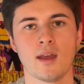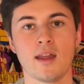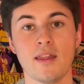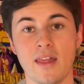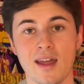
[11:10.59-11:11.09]

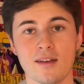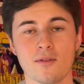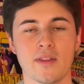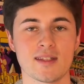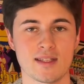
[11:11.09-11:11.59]
And then
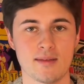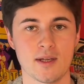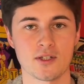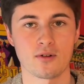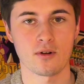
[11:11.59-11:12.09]
when the C
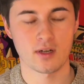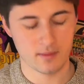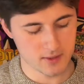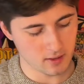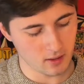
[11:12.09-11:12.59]
major chord
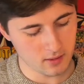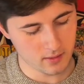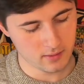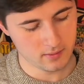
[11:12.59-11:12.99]
comes along,